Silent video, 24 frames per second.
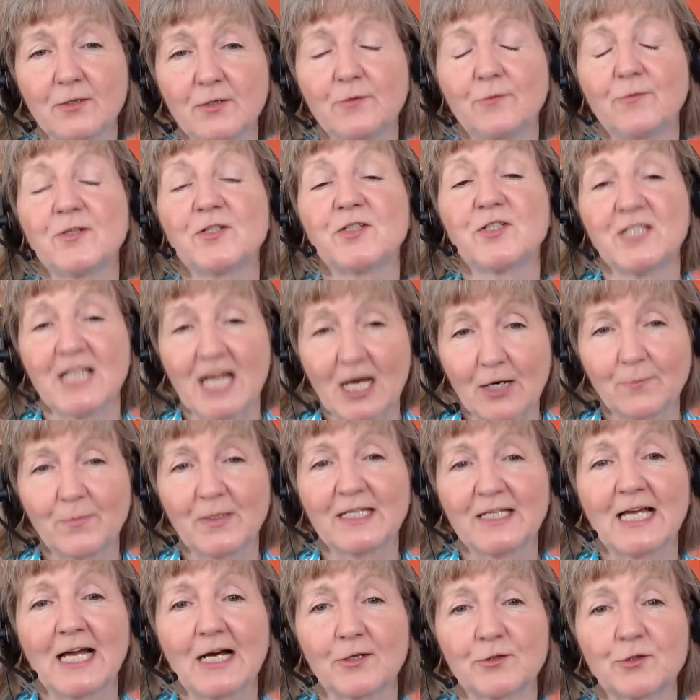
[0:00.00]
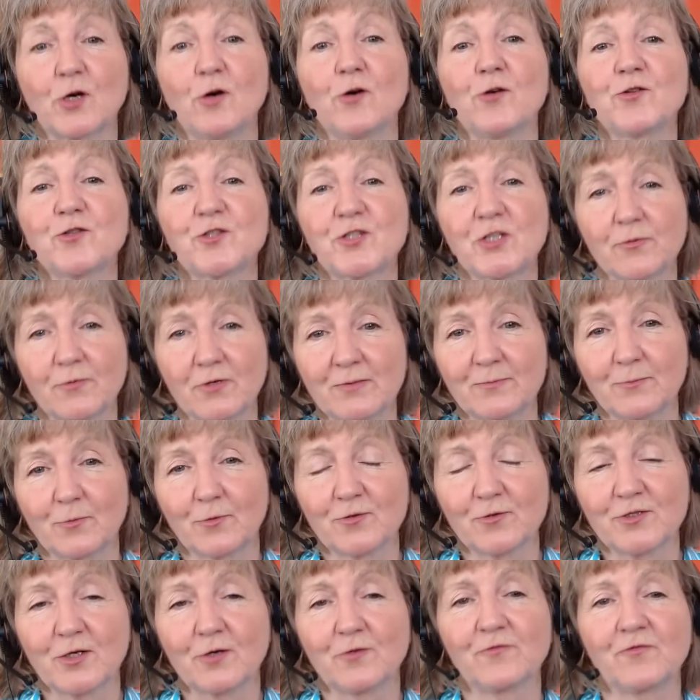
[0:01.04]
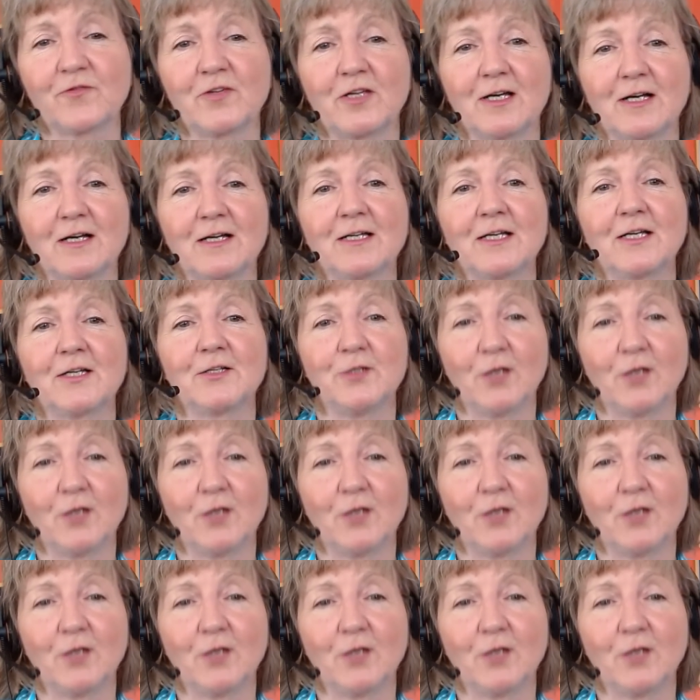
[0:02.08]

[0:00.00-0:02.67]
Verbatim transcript: who is now being held also in Mordovia,